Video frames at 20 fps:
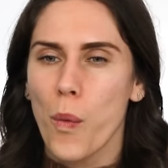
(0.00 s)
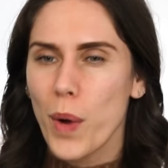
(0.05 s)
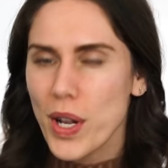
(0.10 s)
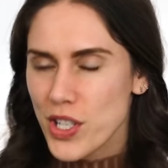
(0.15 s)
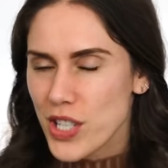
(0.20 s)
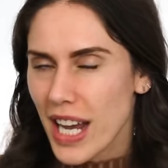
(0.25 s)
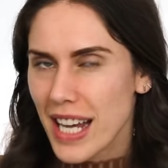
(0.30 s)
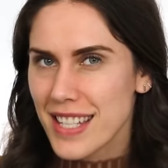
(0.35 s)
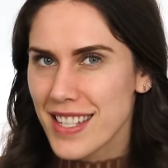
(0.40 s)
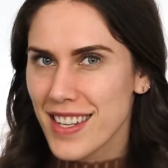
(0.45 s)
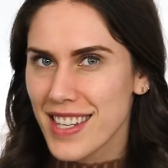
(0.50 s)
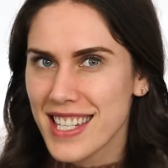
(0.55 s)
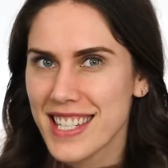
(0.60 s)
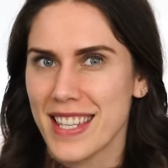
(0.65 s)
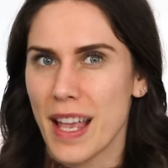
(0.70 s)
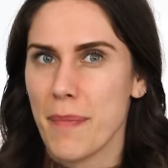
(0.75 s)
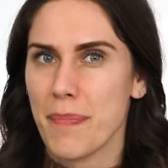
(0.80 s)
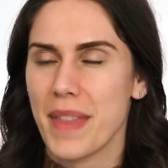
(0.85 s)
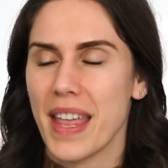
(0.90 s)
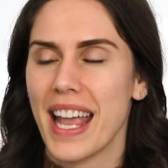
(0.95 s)
Witch hazel is
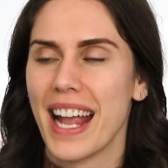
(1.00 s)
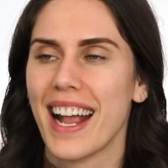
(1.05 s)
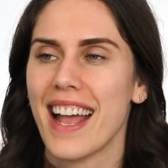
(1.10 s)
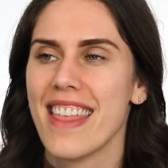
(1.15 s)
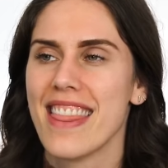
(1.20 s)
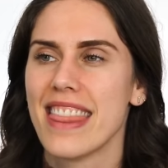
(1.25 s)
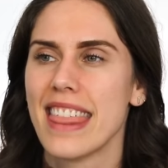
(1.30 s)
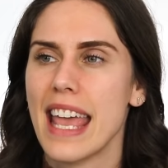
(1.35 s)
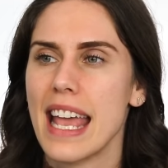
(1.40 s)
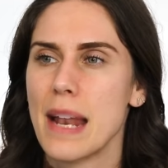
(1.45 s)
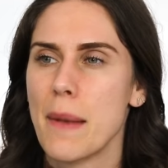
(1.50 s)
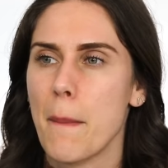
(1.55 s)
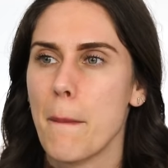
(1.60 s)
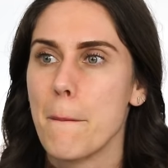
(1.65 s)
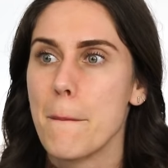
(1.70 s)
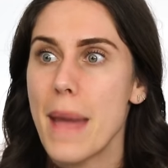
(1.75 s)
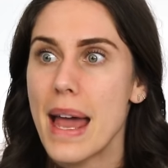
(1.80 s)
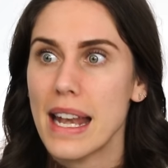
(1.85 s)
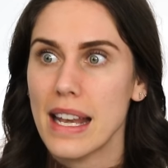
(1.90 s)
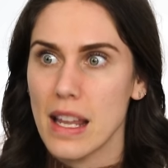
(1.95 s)
something that
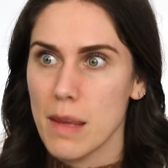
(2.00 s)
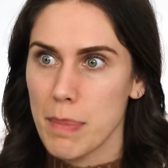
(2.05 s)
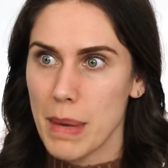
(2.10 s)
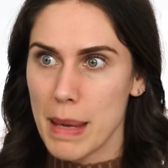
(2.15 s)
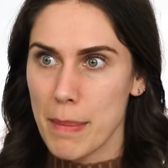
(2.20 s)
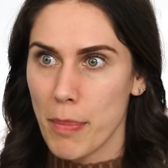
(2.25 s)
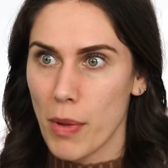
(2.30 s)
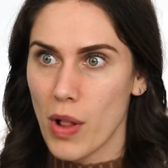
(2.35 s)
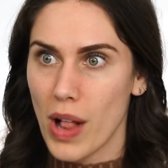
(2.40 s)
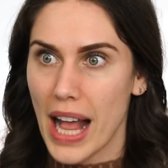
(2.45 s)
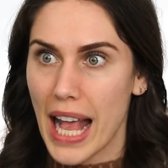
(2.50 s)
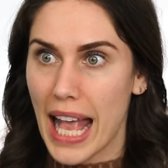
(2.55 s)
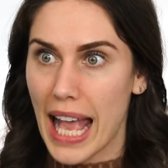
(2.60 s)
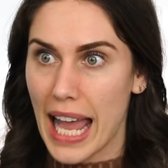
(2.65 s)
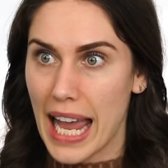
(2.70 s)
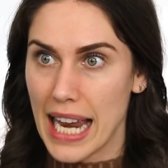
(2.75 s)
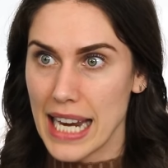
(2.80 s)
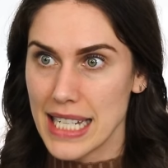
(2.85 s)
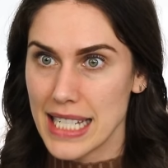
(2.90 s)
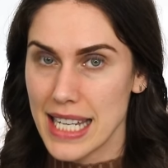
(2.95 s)
many people
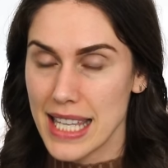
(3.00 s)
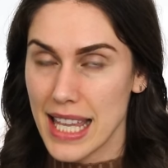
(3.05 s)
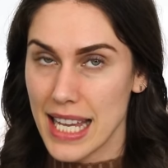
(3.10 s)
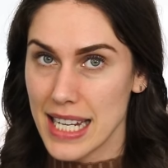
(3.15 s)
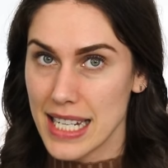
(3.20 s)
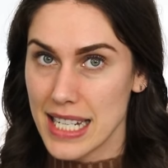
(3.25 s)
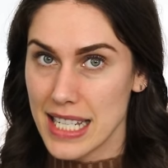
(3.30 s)
hate, they